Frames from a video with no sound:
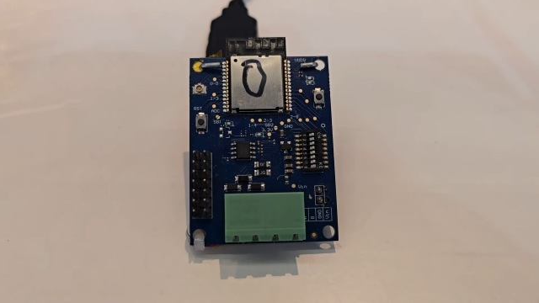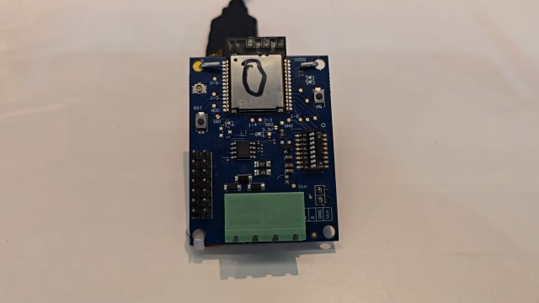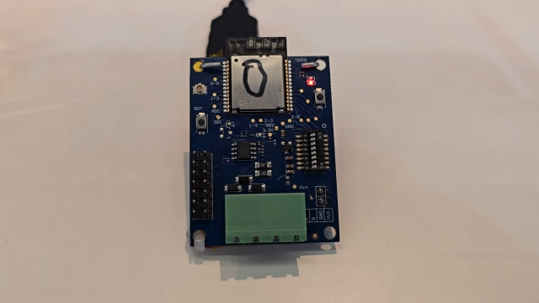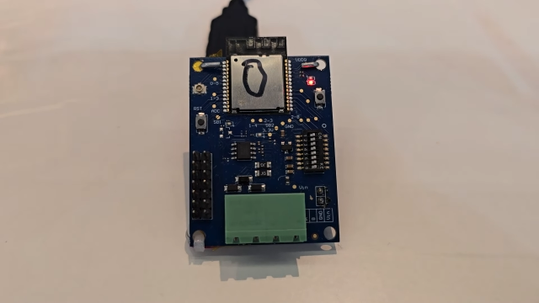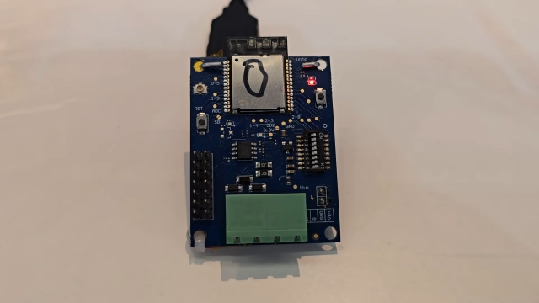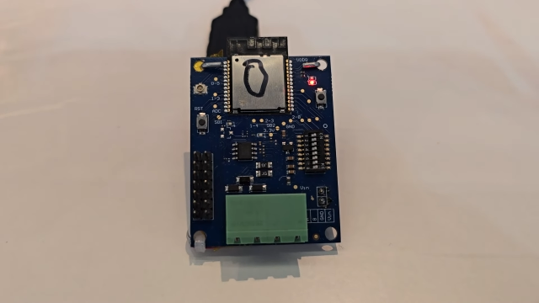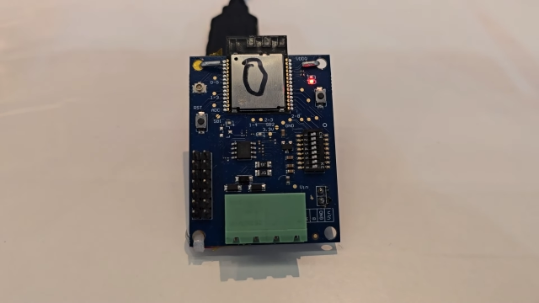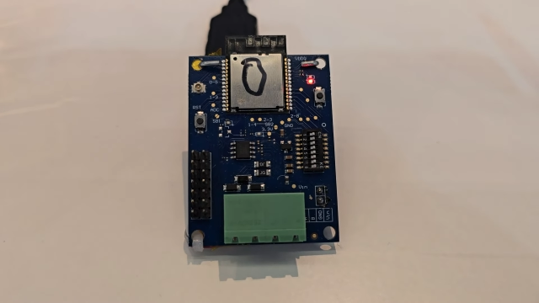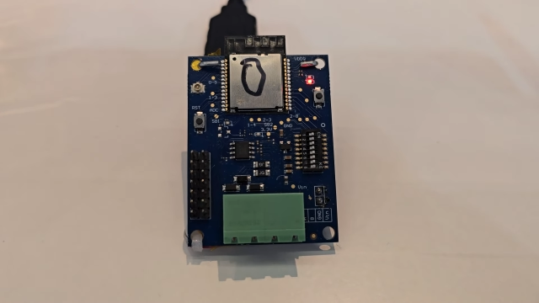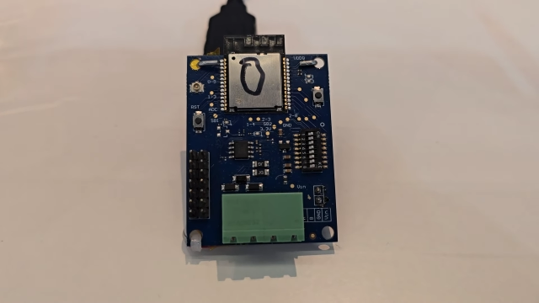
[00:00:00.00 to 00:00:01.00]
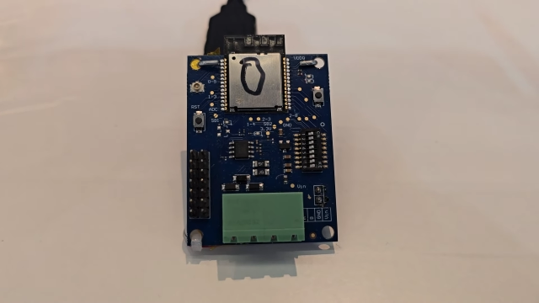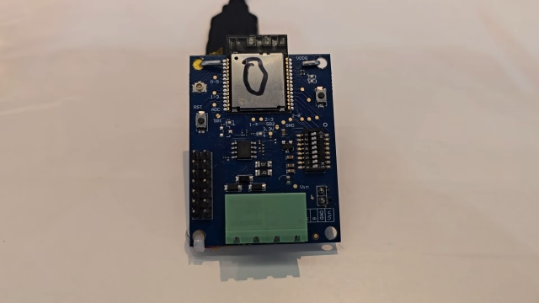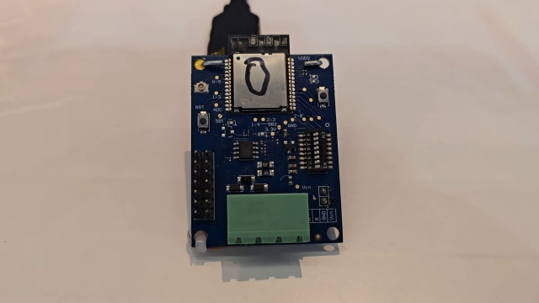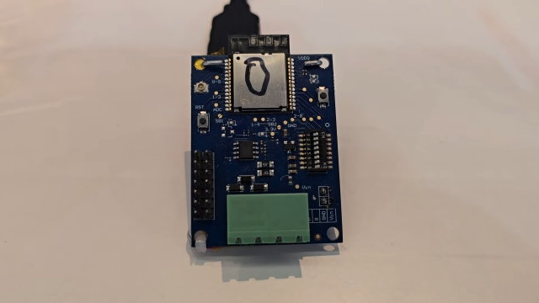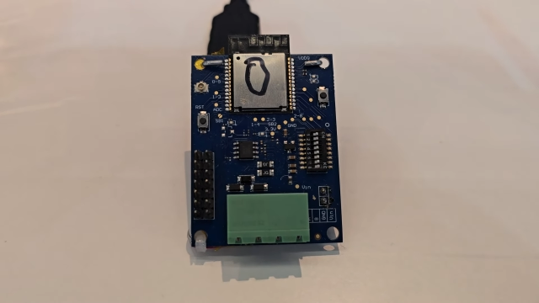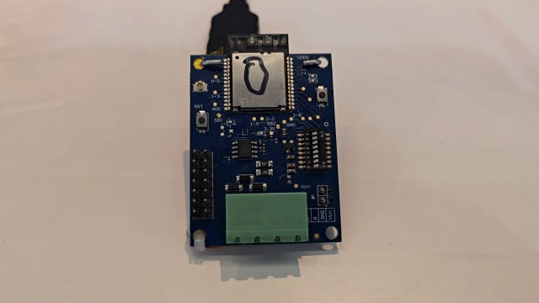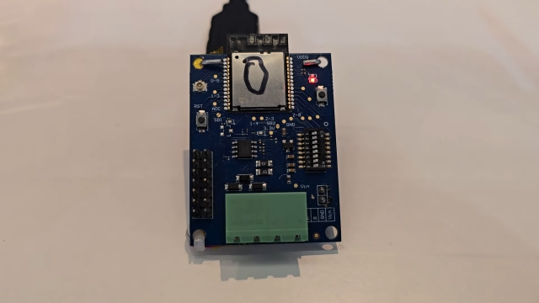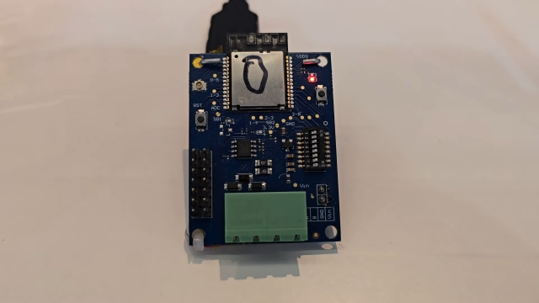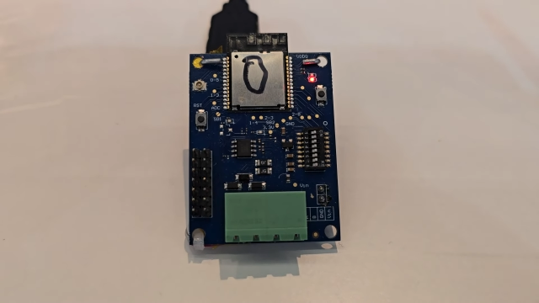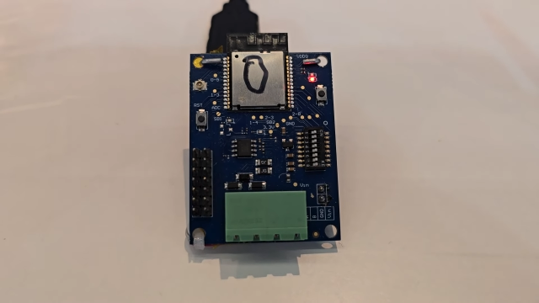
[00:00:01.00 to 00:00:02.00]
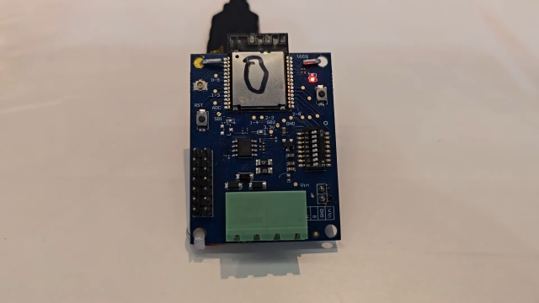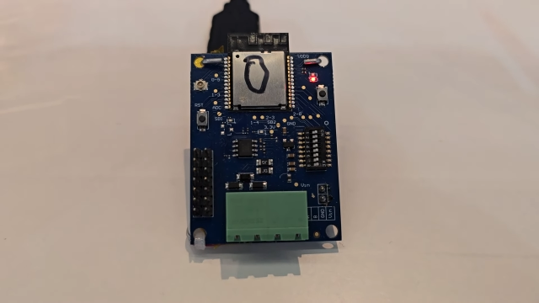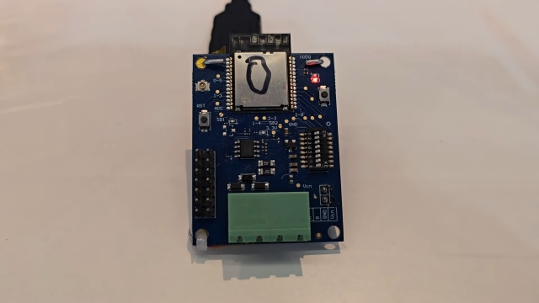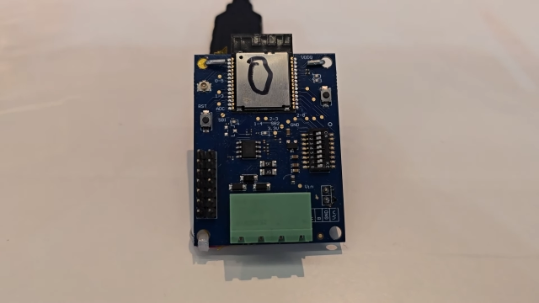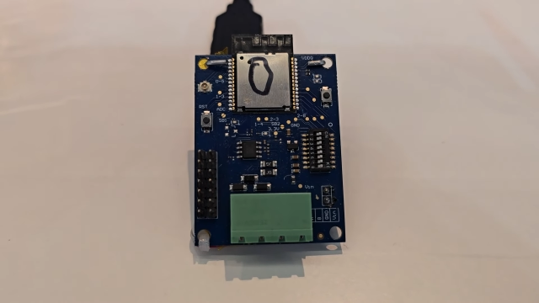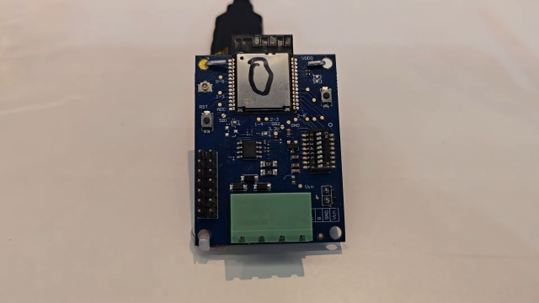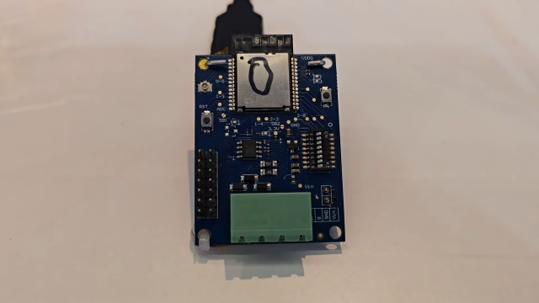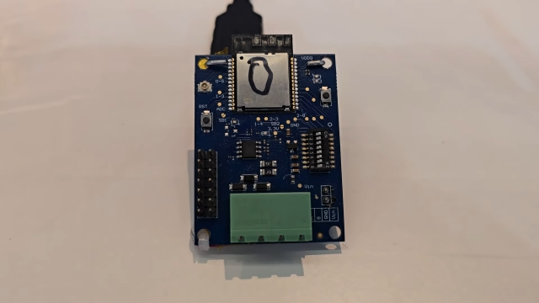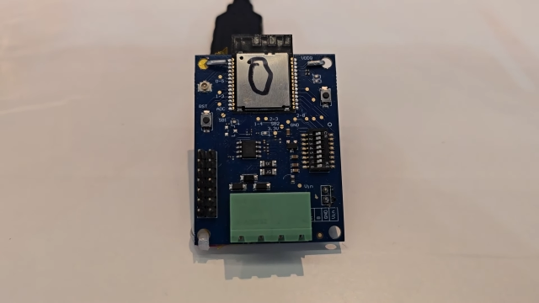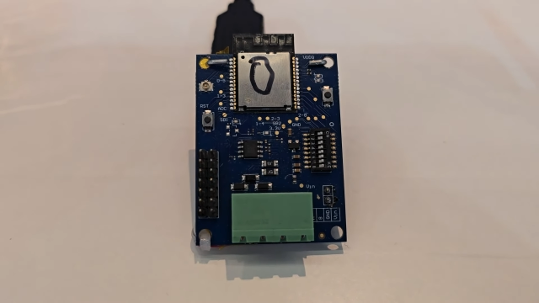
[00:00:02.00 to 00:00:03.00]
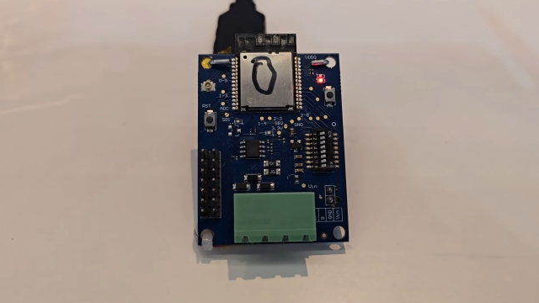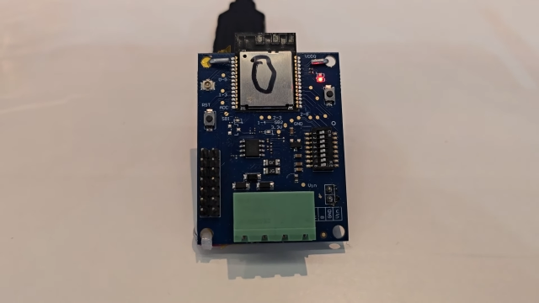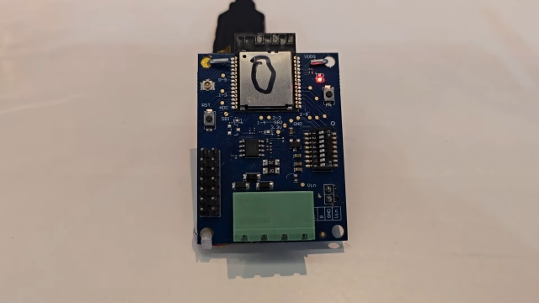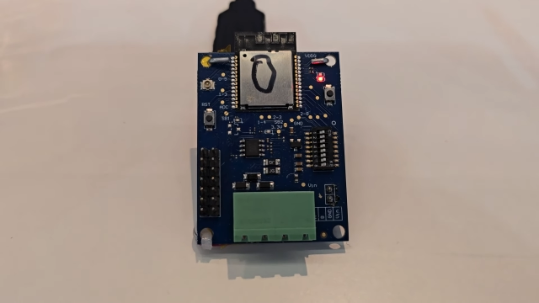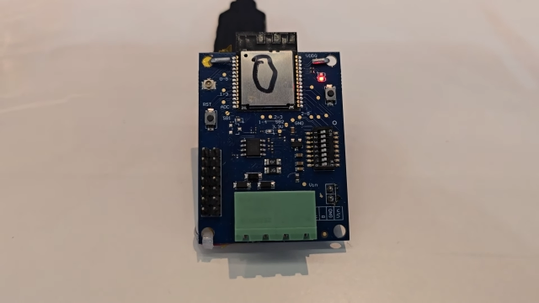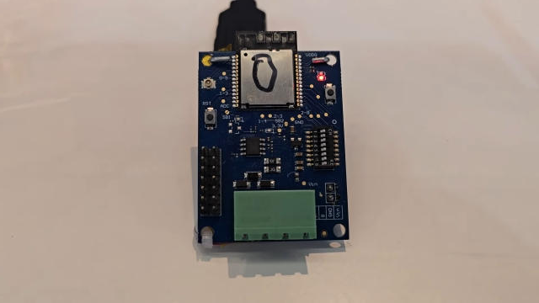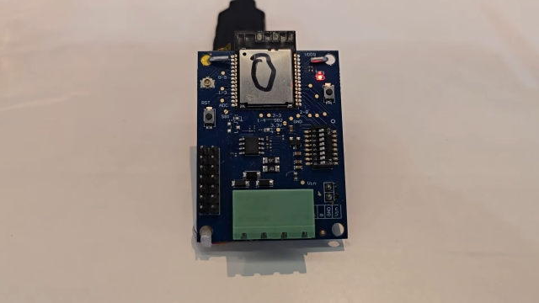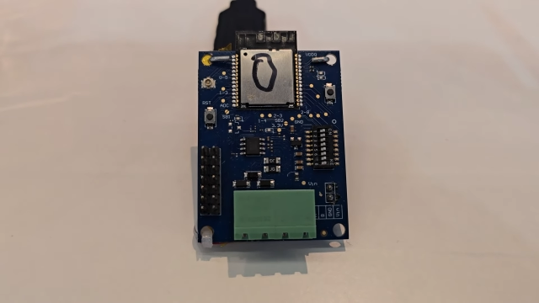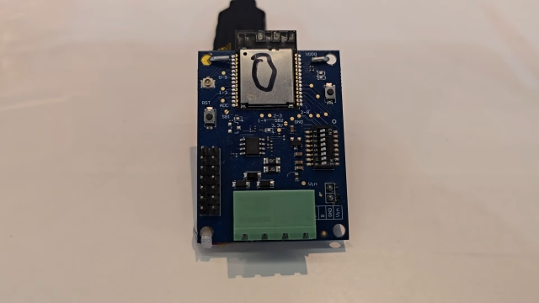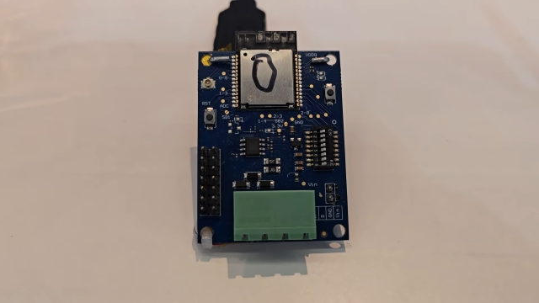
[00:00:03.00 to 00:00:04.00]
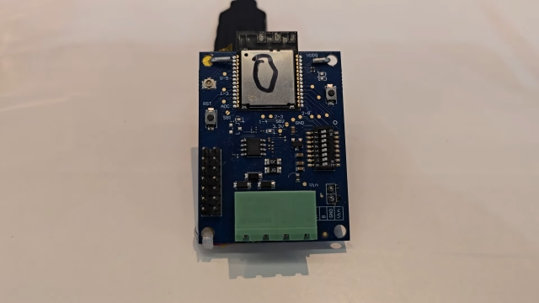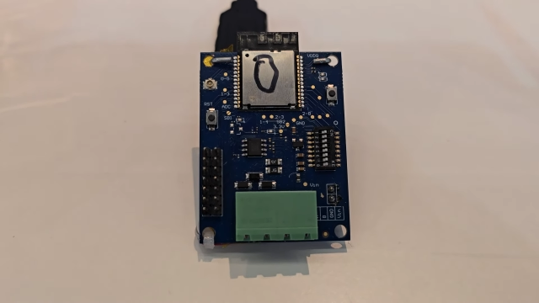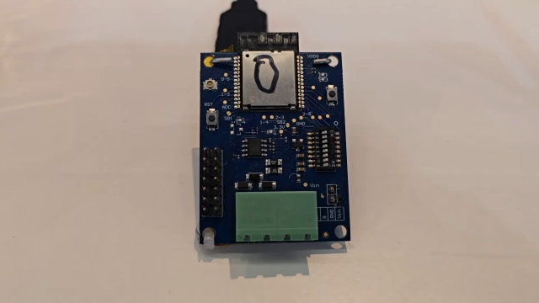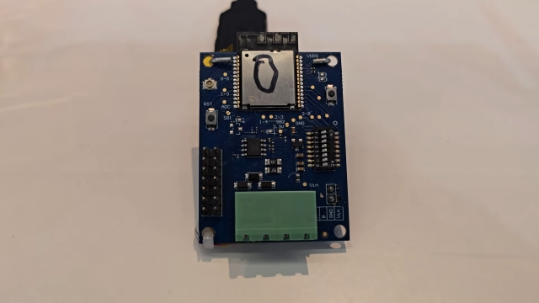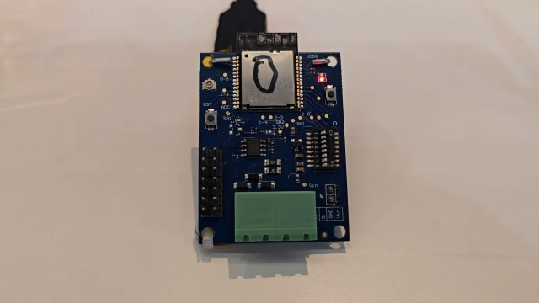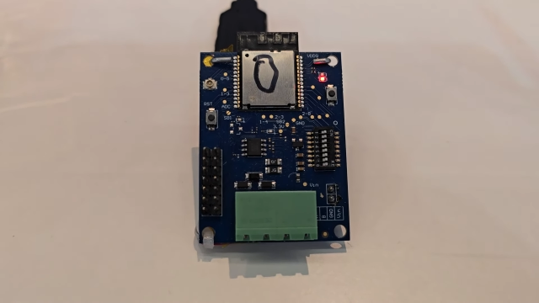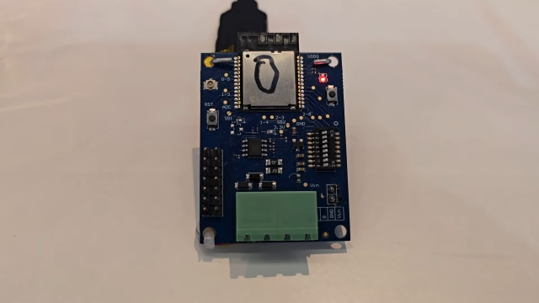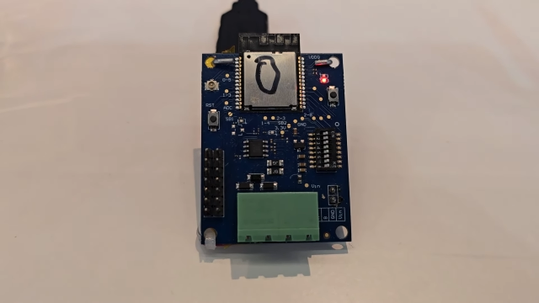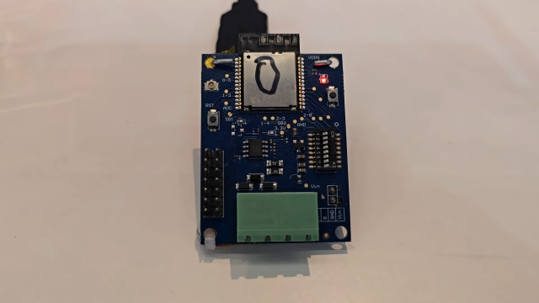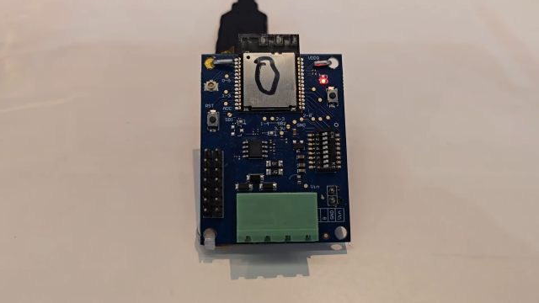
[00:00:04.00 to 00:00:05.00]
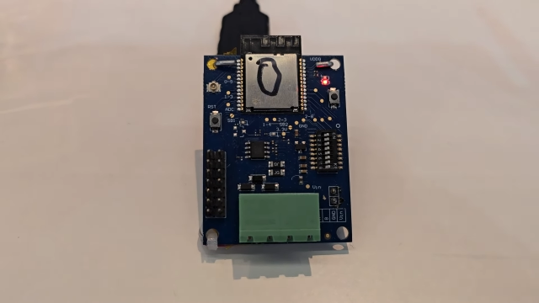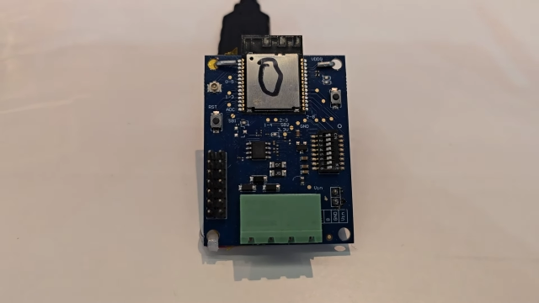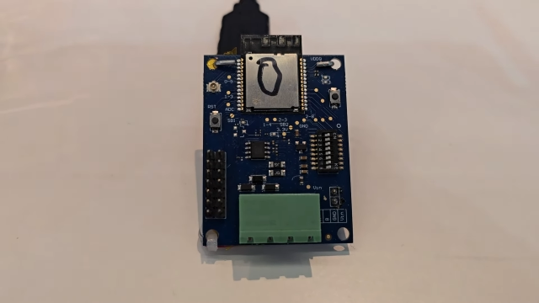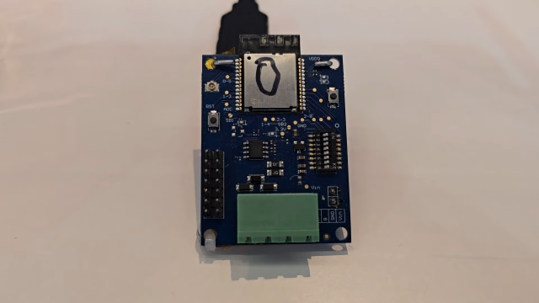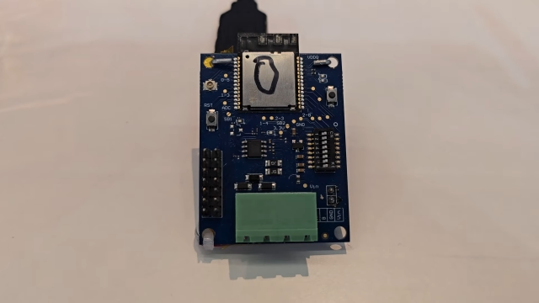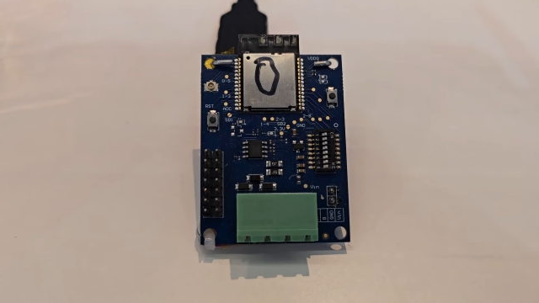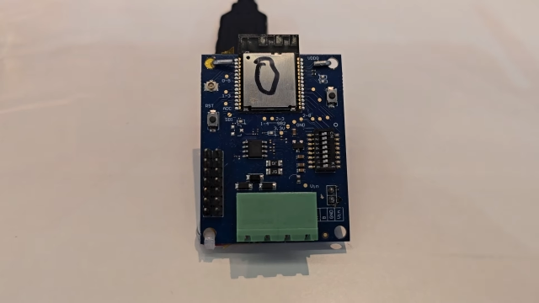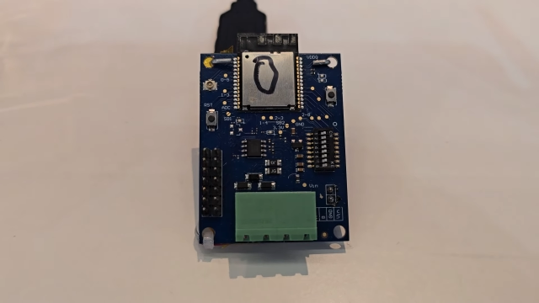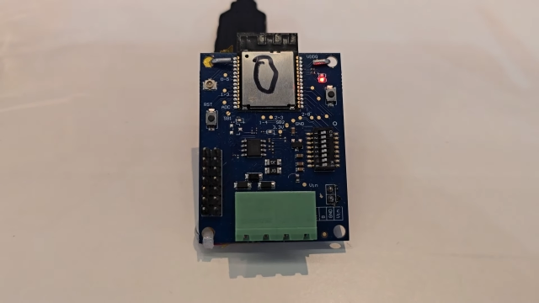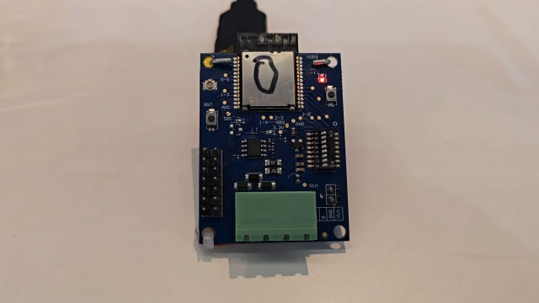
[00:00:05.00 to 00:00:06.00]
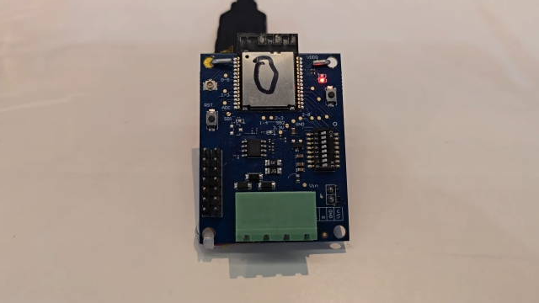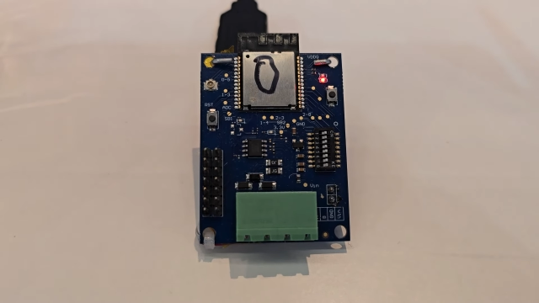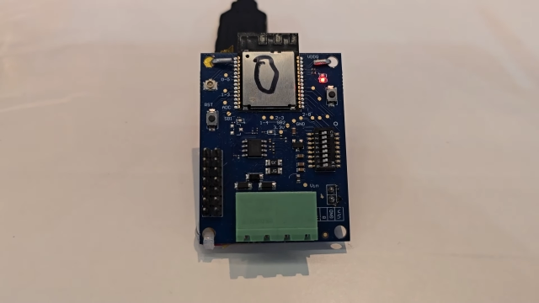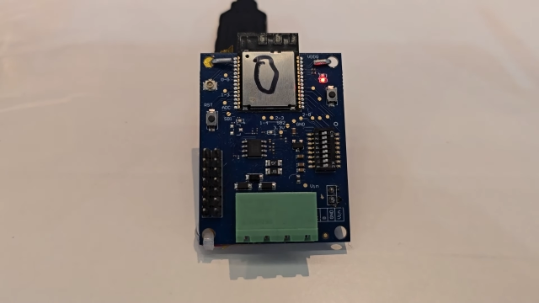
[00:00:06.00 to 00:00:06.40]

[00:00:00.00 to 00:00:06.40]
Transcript: [unreadable: no face in view]